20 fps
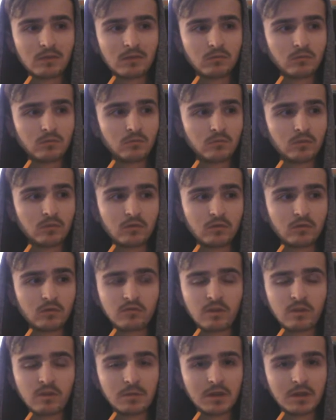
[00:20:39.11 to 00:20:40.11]
I didn't feel too
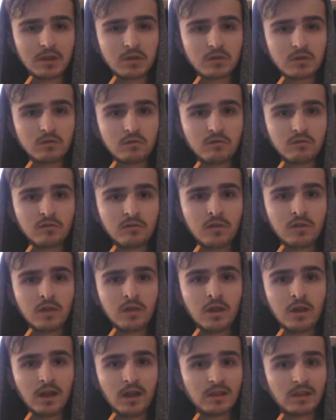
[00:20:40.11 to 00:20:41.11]
well at all, did I?
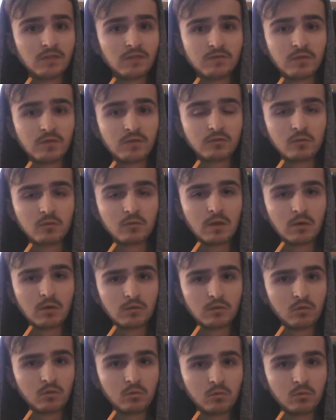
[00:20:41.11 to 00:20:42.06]
Half the time.